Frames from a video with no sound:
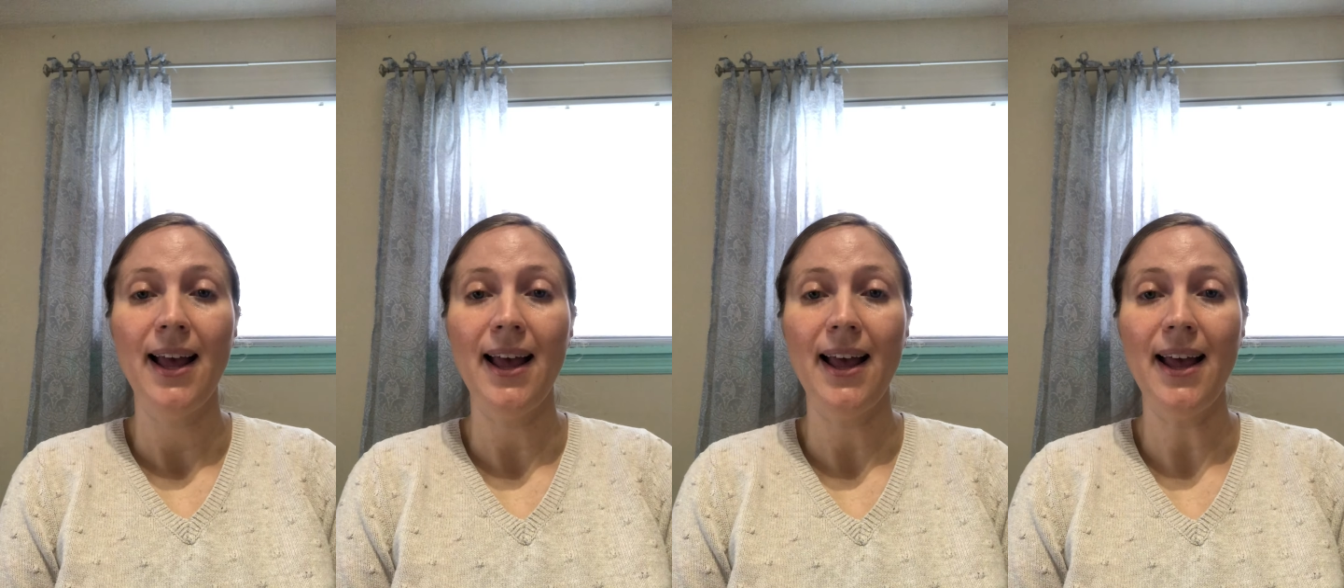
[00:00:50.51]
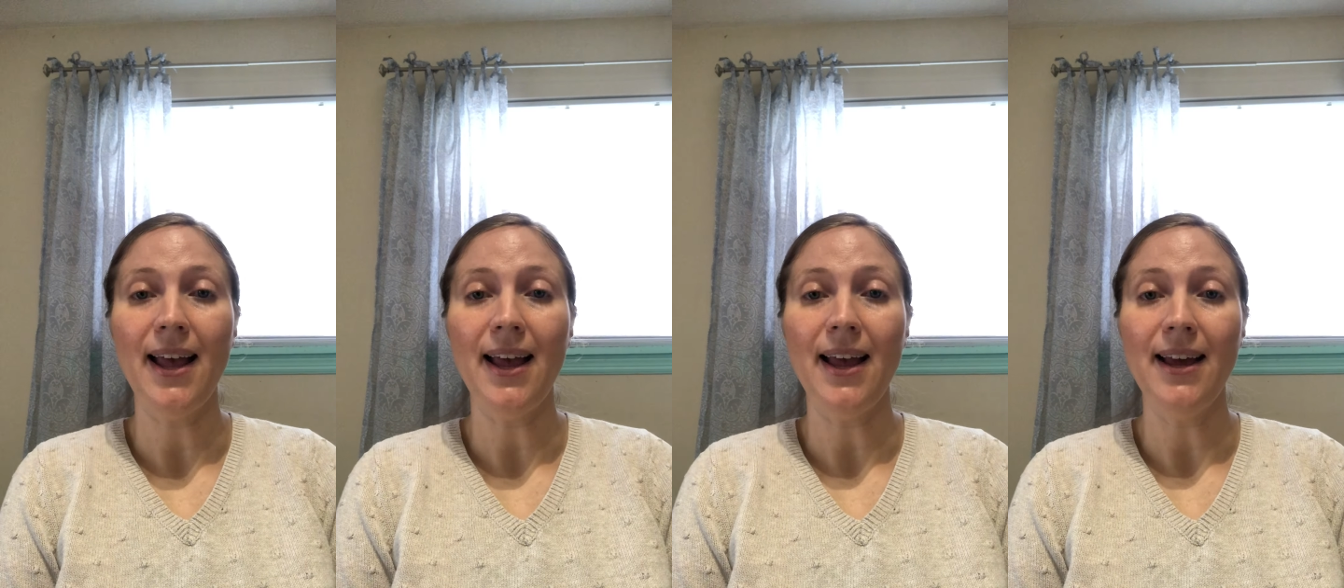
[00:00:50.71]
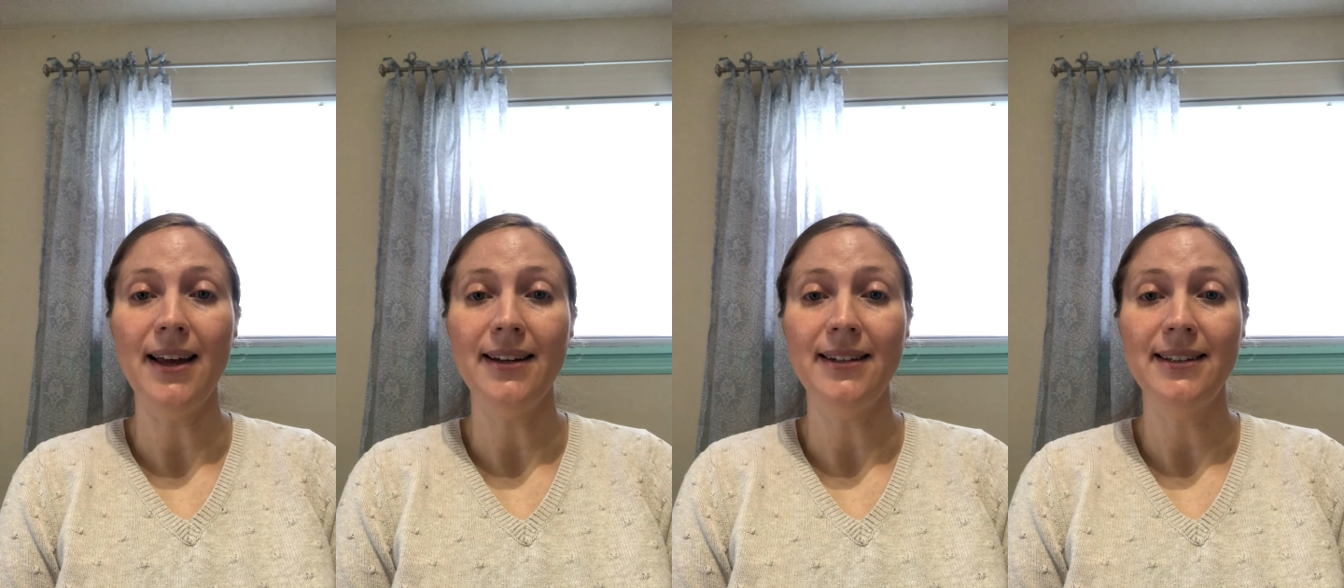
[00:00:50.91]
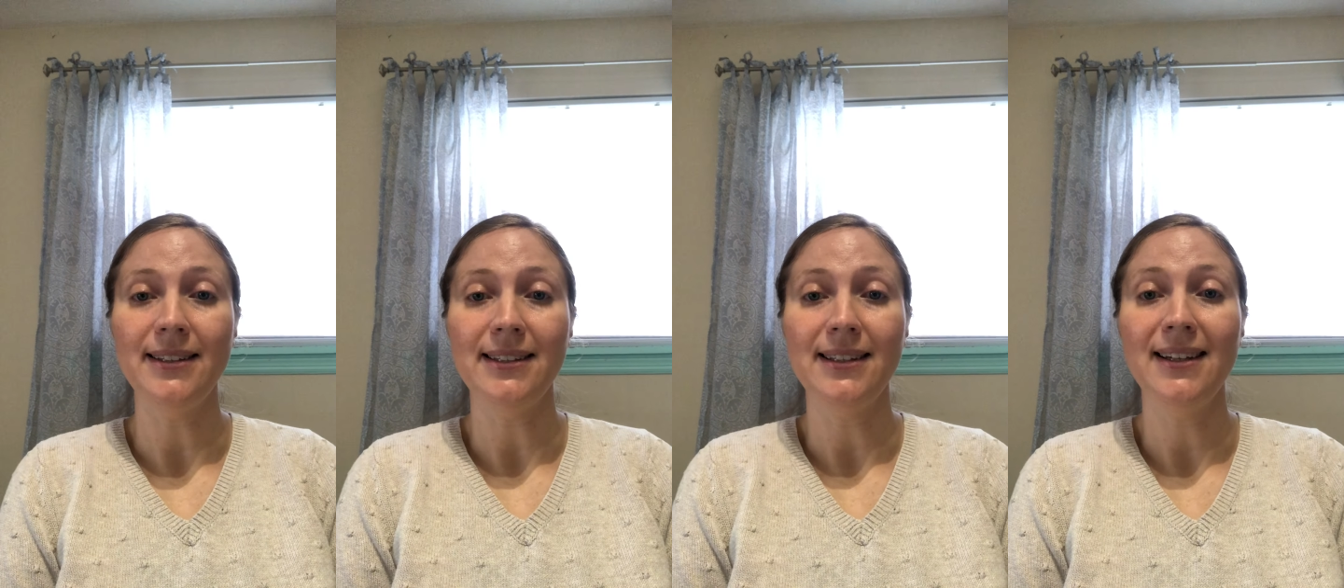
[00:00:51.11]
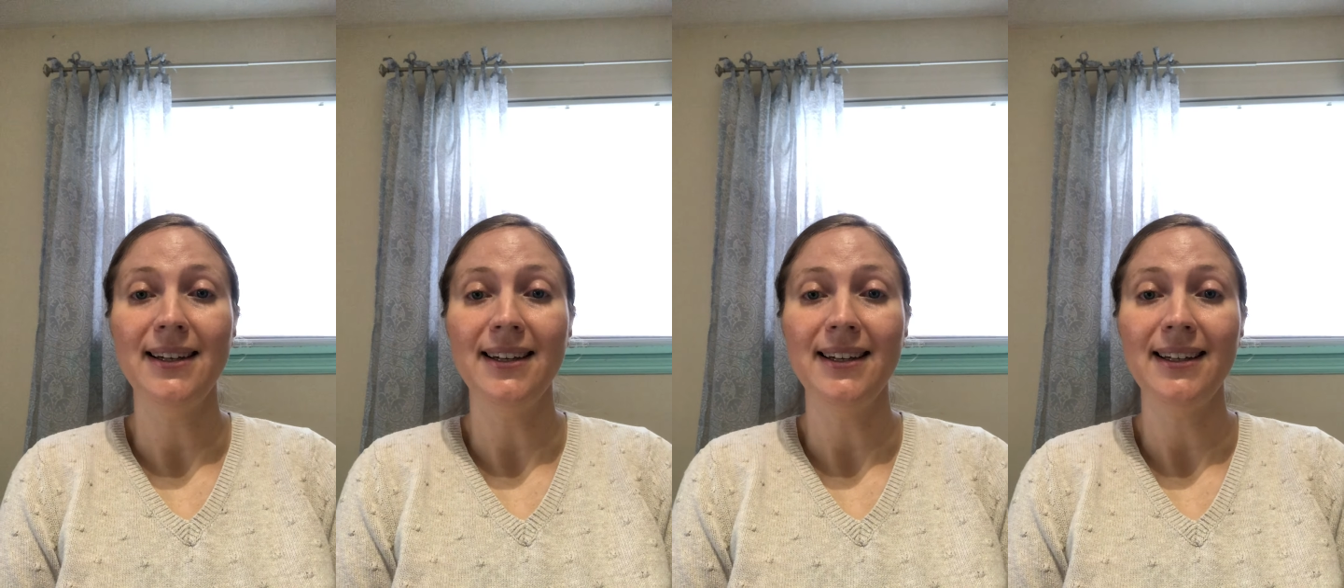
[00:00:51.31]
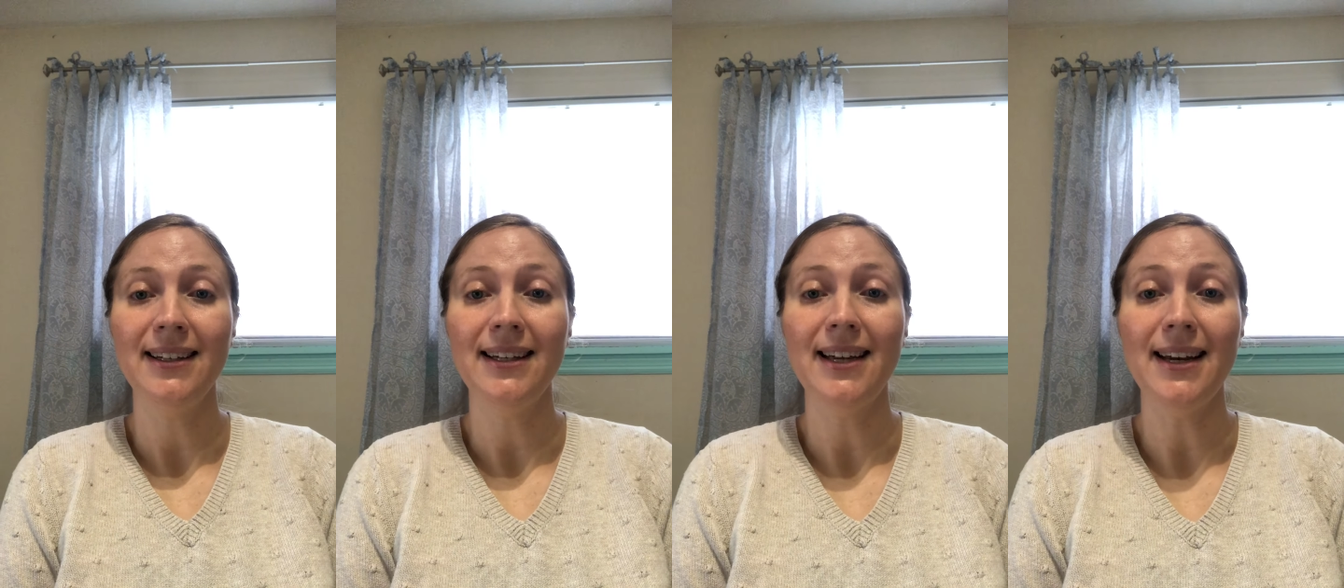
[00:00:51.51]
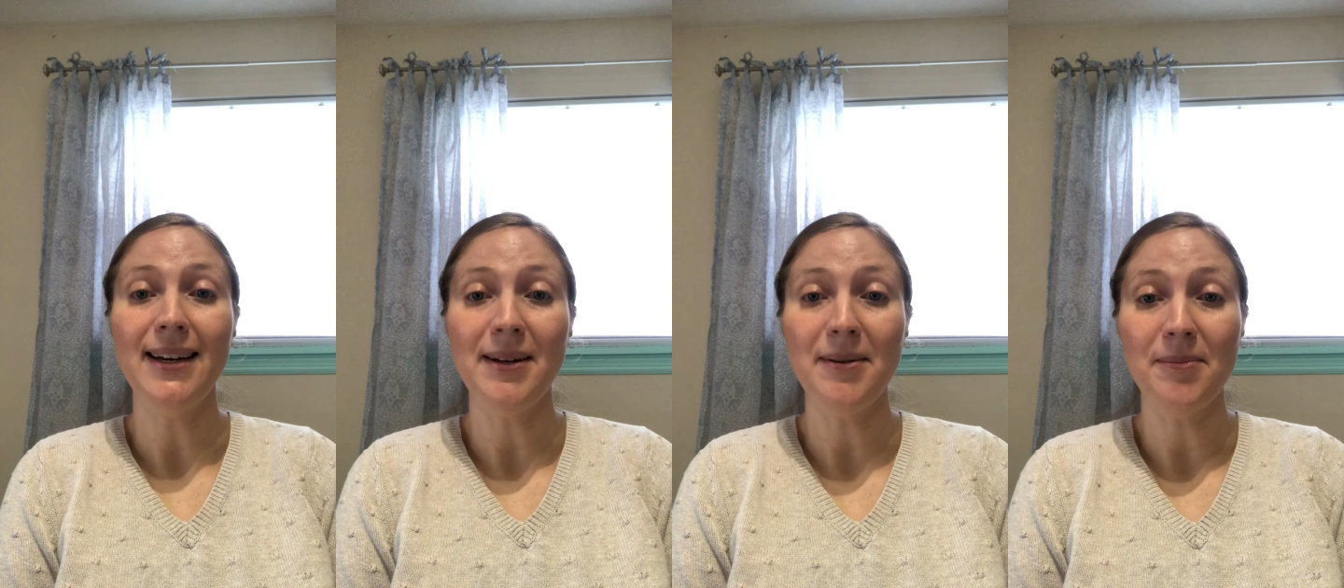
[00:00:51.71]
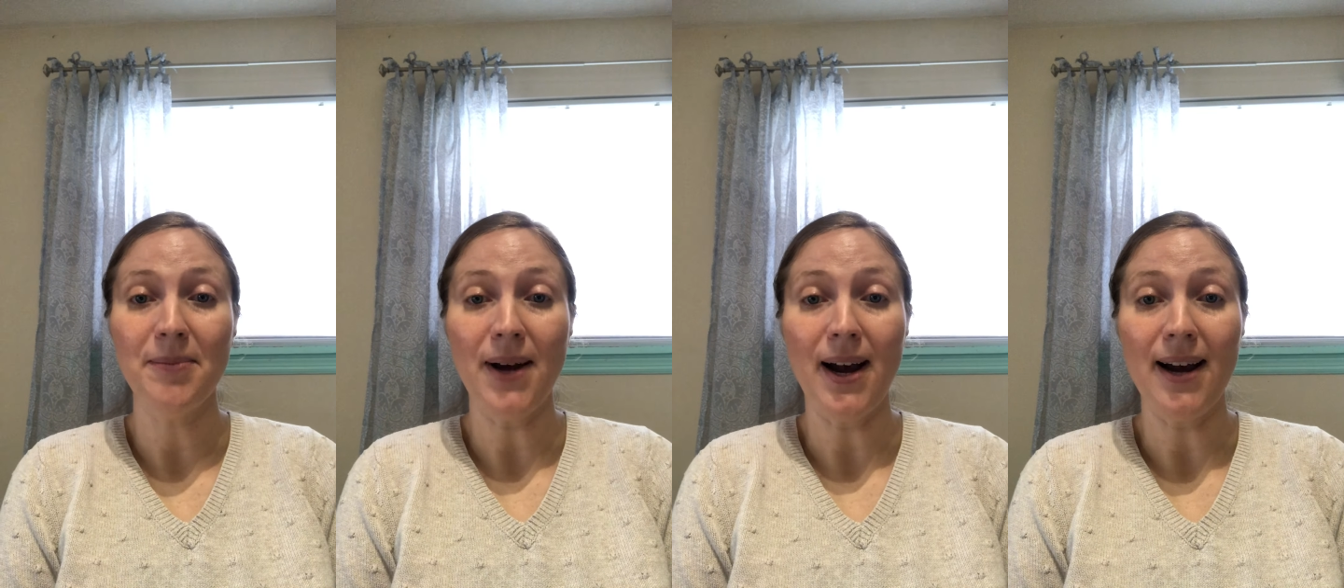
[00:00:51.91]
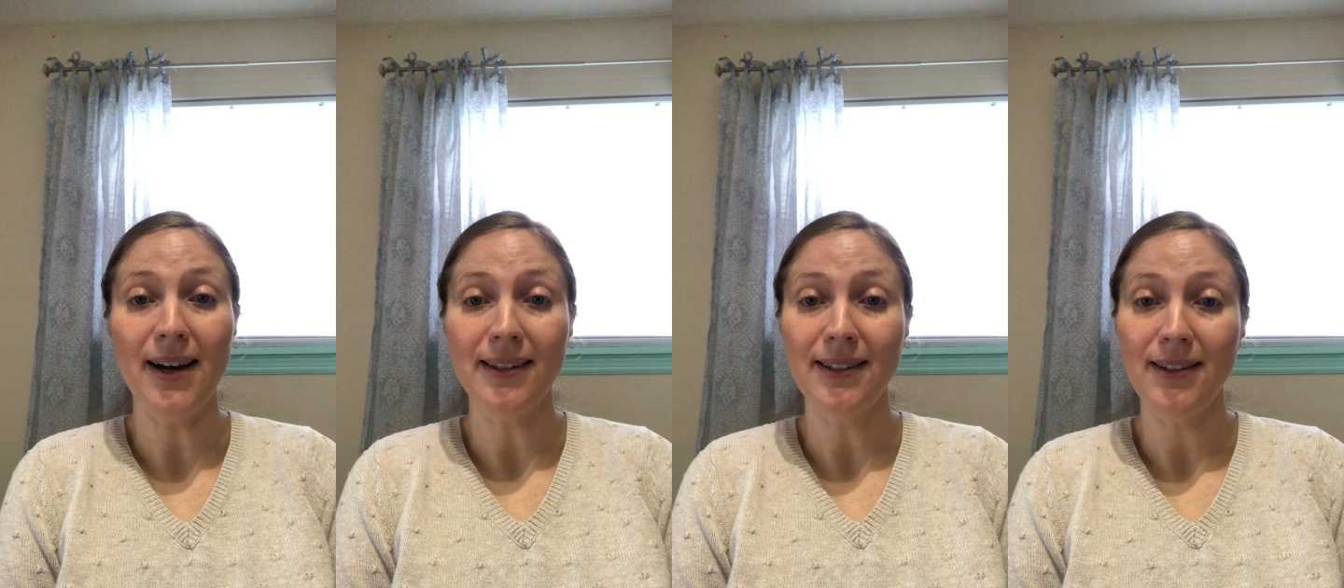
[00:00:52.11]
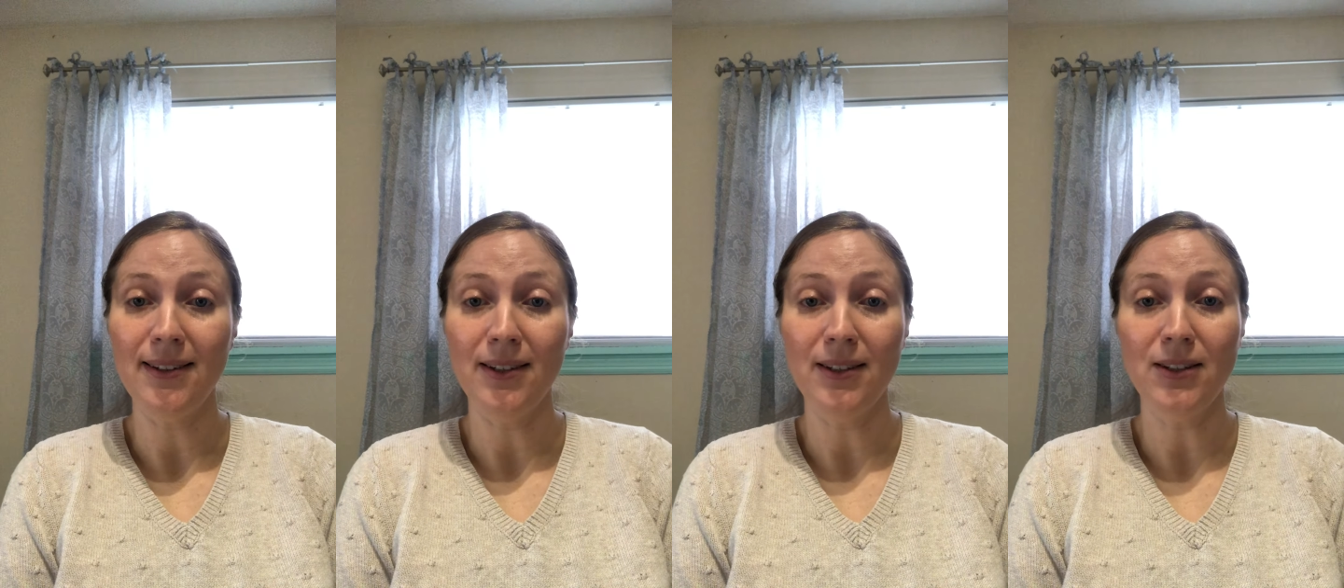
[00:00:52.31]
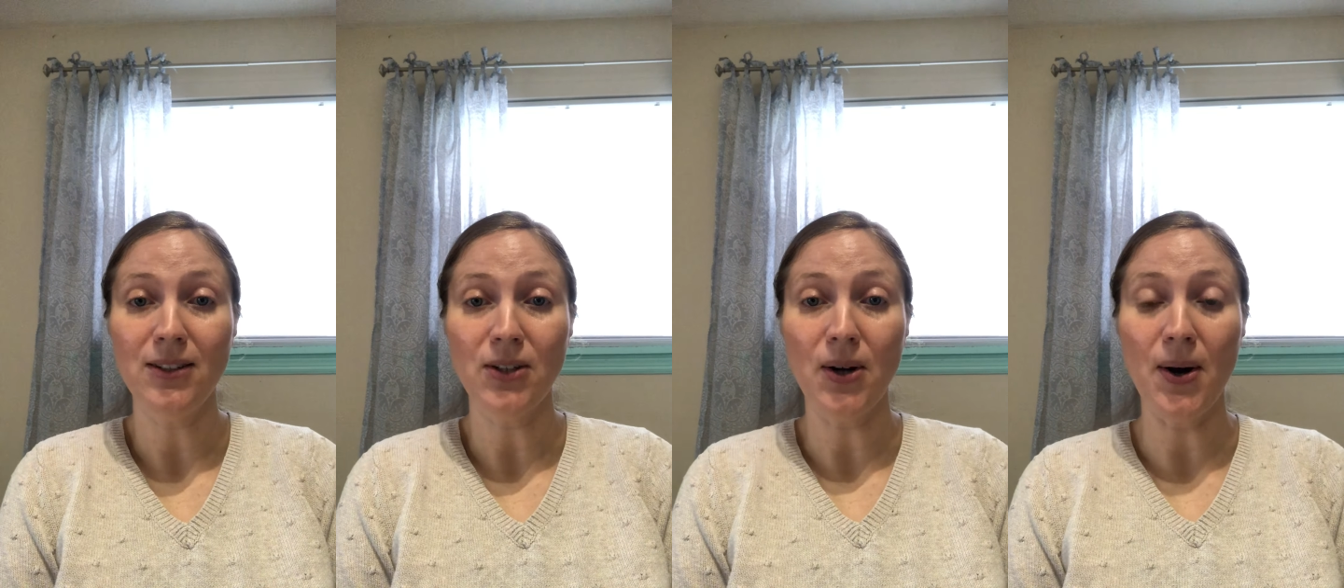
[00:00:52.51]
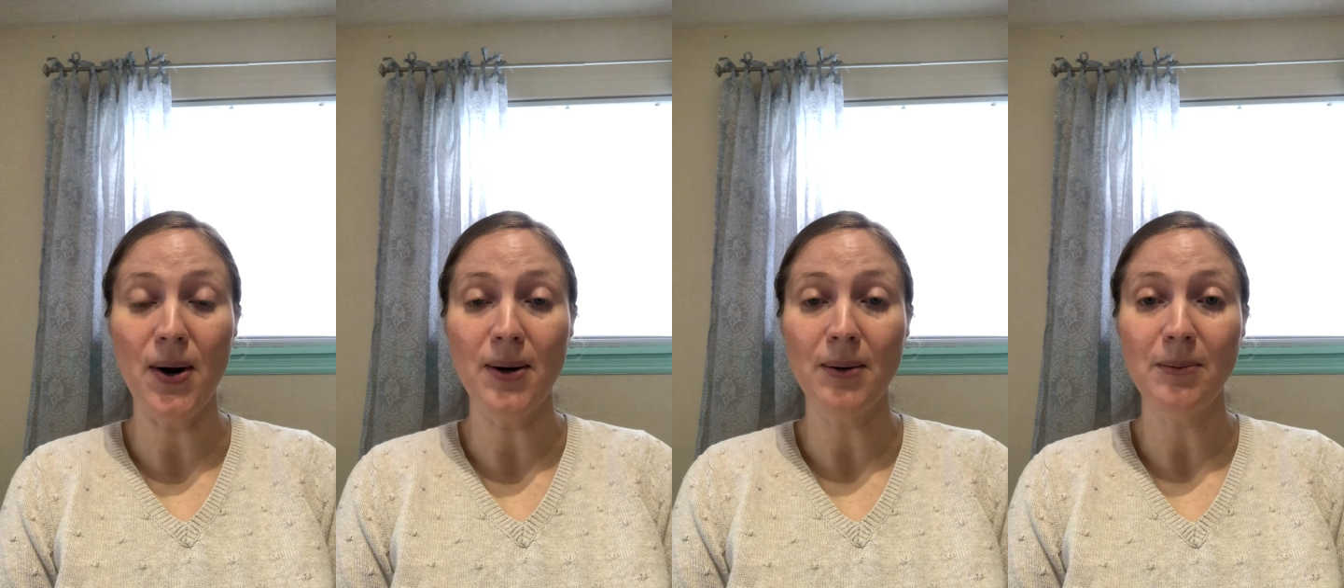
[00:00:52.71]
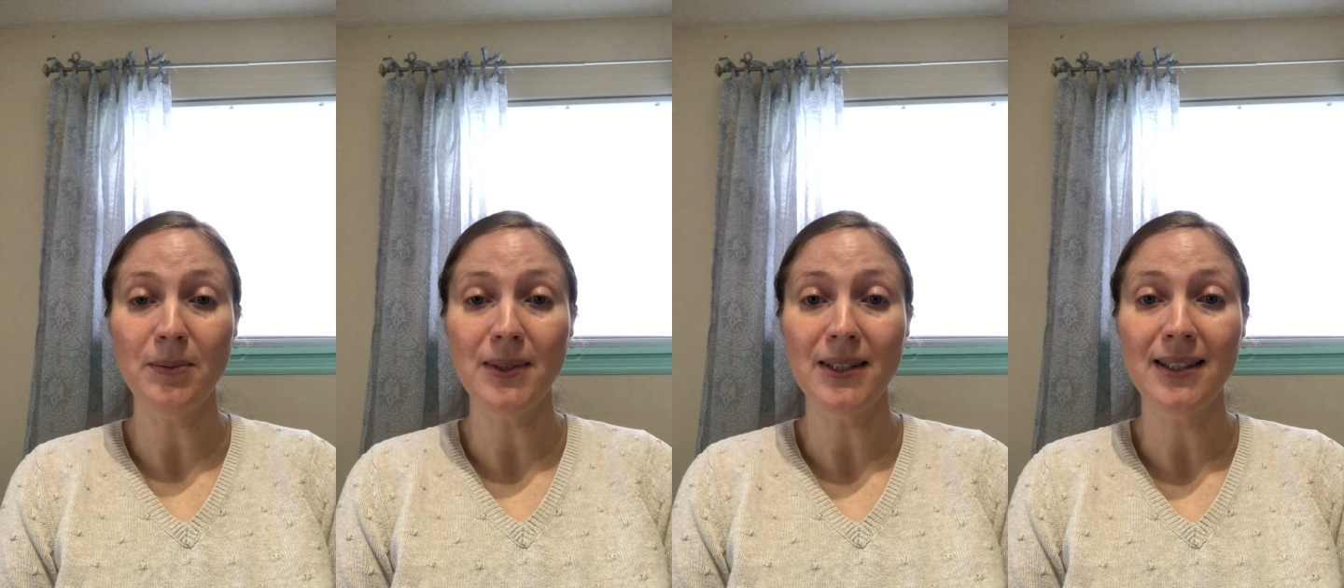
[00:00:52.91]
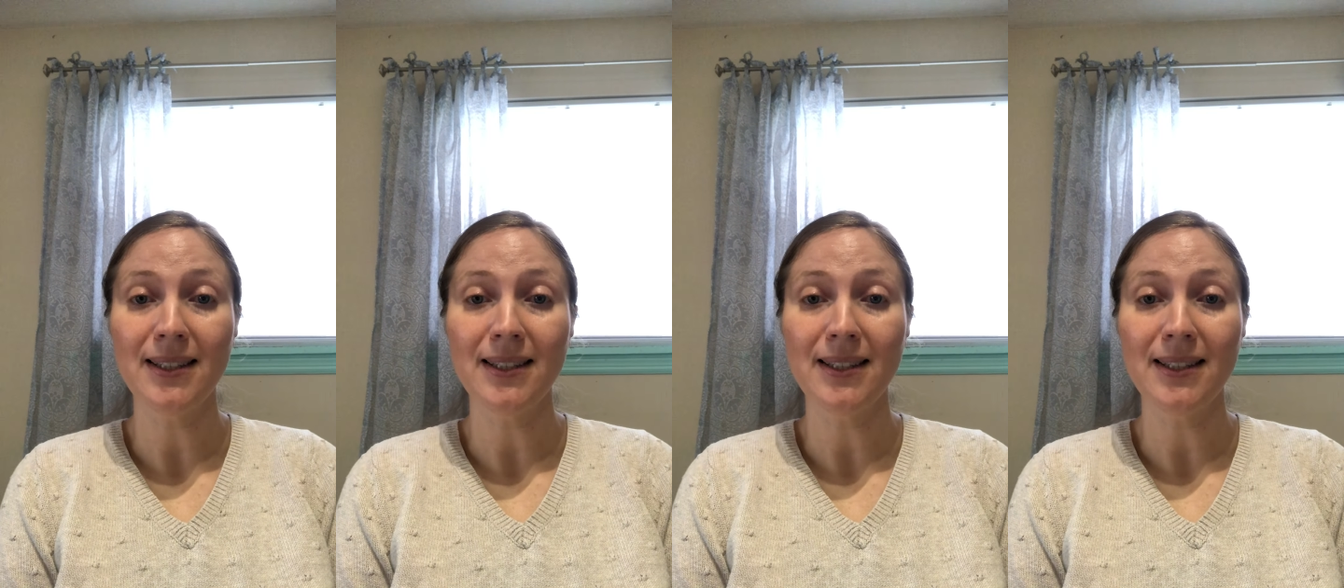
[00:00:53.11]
and getting back to their job.